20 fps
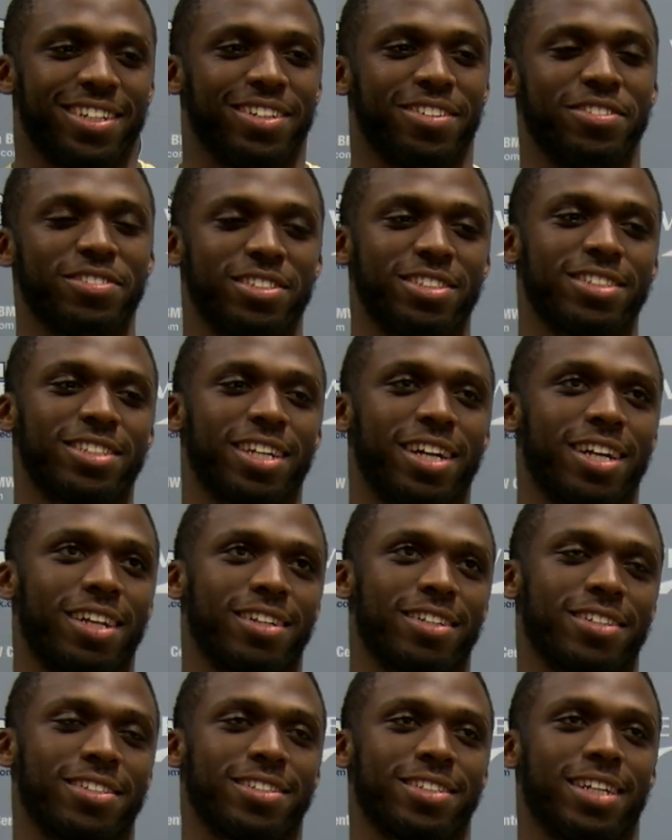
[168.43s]
We just kind
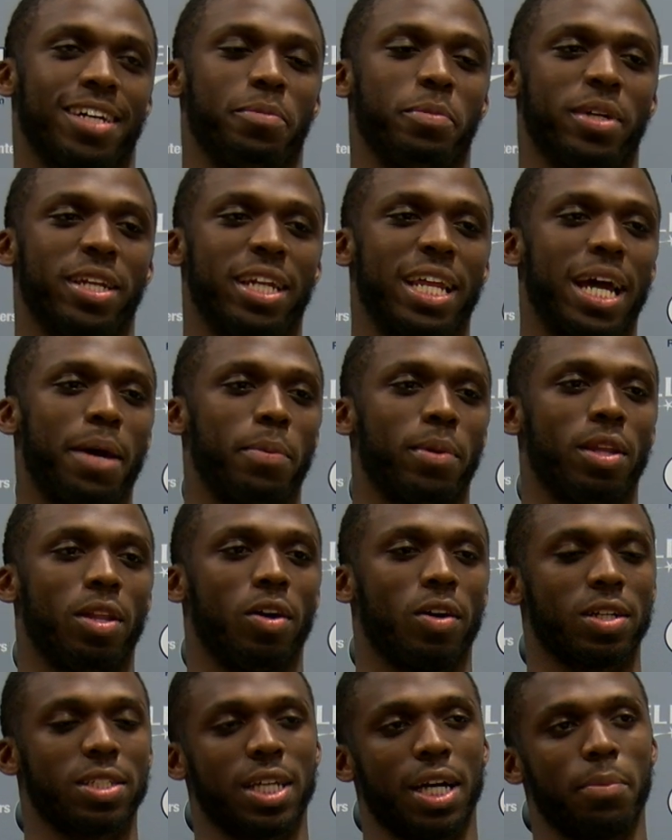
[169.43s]
of, I mean, it happened a
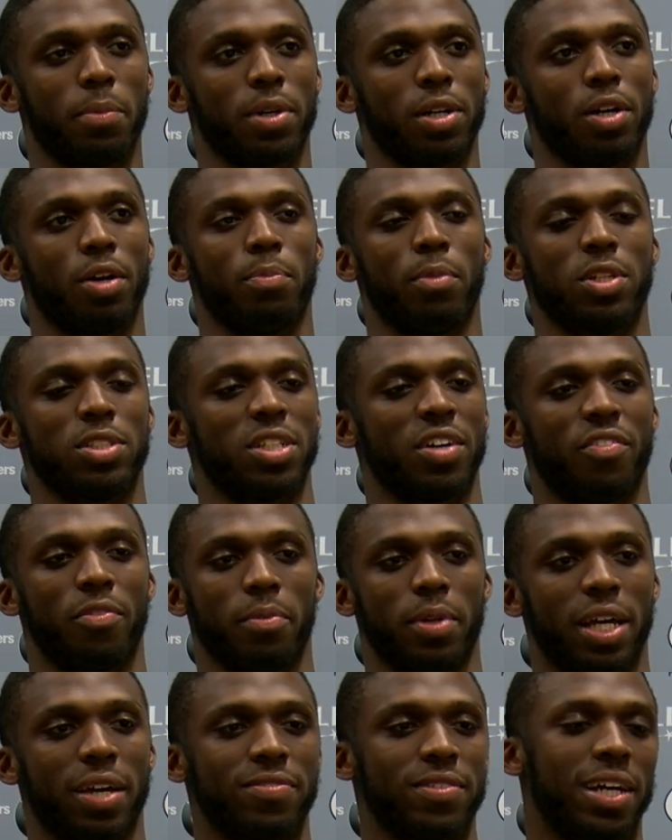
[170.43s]
long time ago. Most of
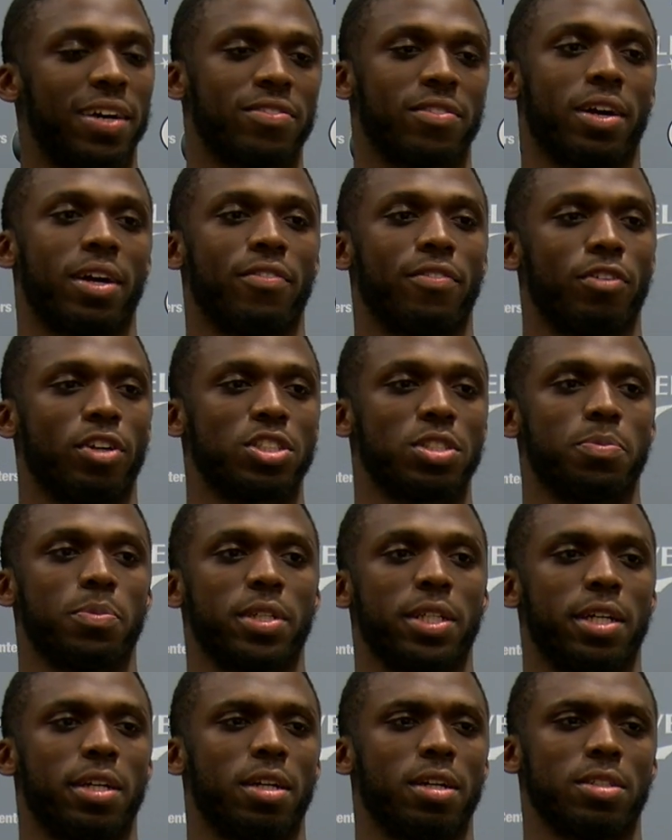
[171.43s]
them left after our
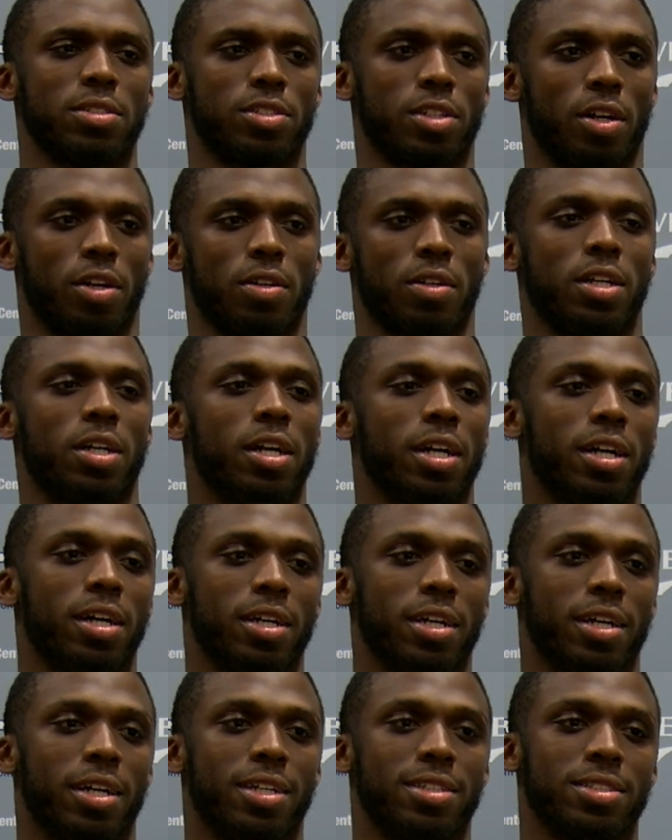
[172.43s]
freshman year, So
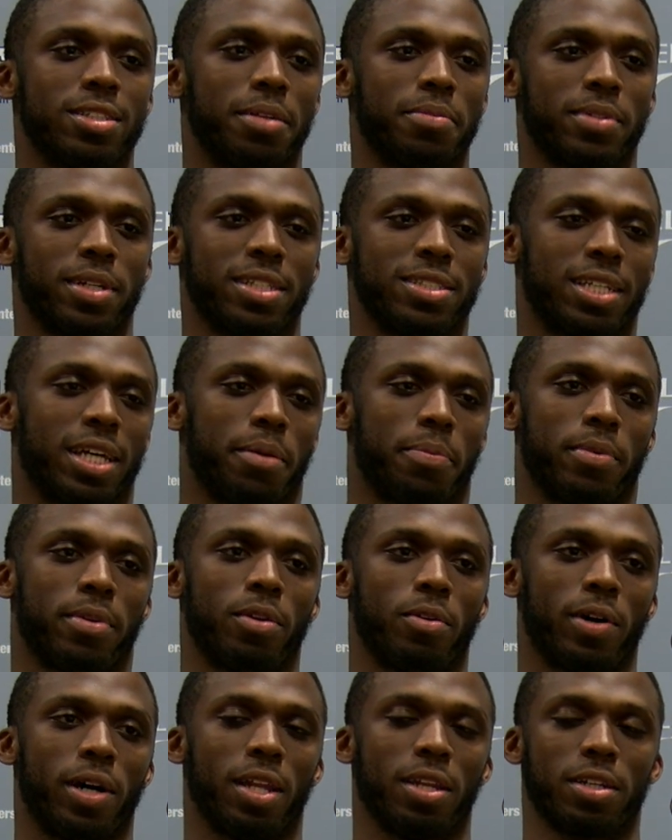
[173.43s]
it's something that's happened
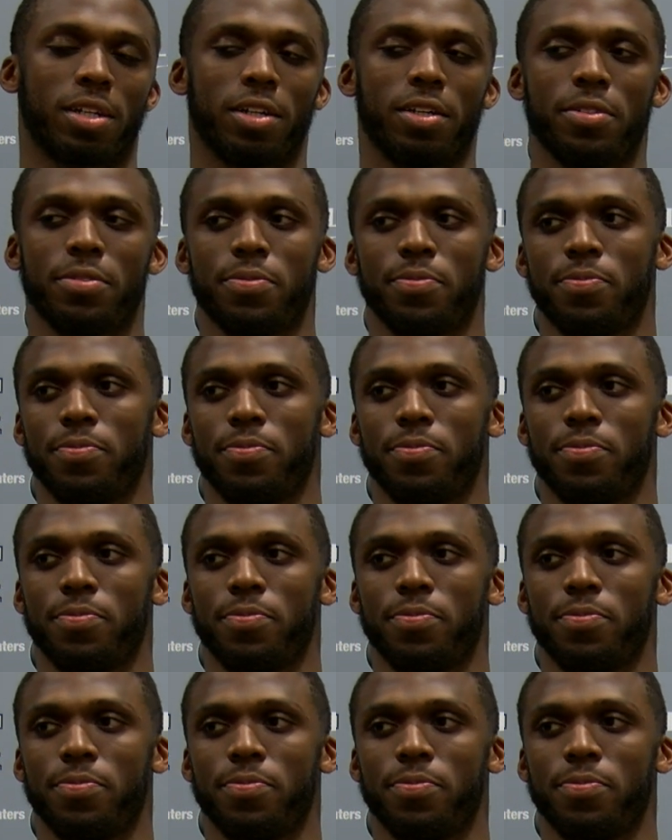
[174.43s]
a while ago.